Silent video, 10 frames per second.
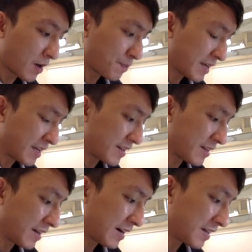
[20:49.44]
part B,
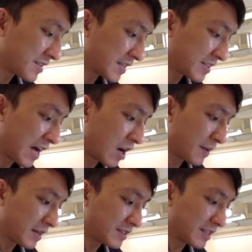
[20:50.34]
it says how
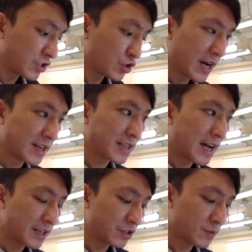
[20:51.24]
many cis-trans
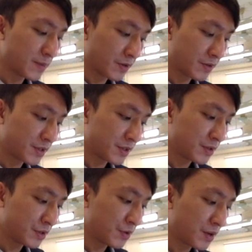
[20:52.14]
isomers
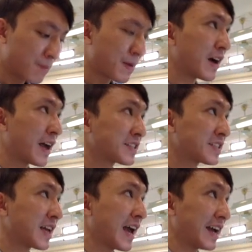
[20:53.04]
do compound
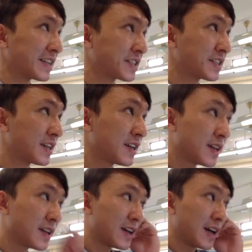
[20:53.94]
X has.
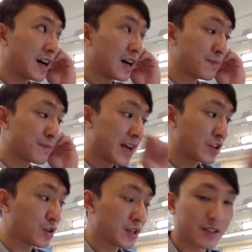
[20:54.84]

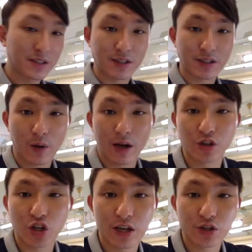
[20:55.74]
Actually, this is quite a
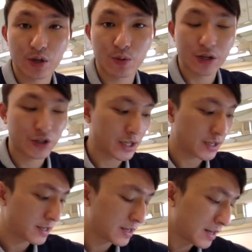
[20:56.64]
challenging
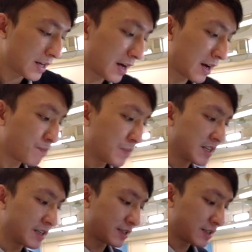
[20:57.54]
question
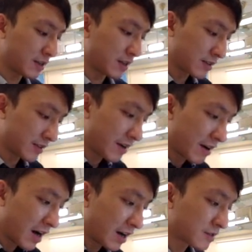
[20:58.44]
because there
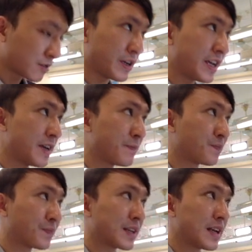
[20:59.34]
are 3
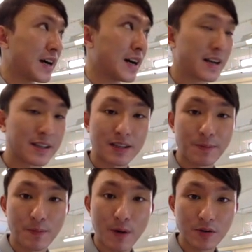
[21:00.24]

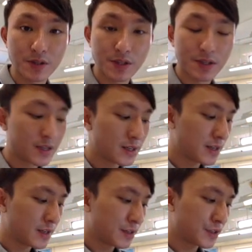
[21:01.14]
double bonds.
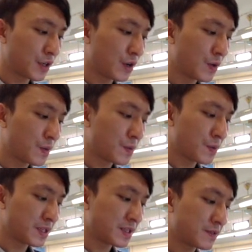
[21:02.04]
So
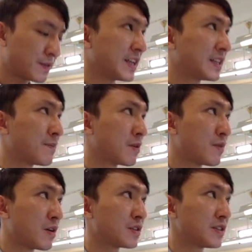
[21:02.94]
with 3 double
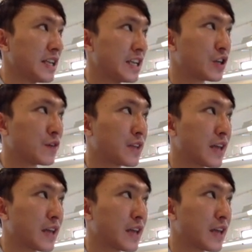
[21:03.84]
bonds, each of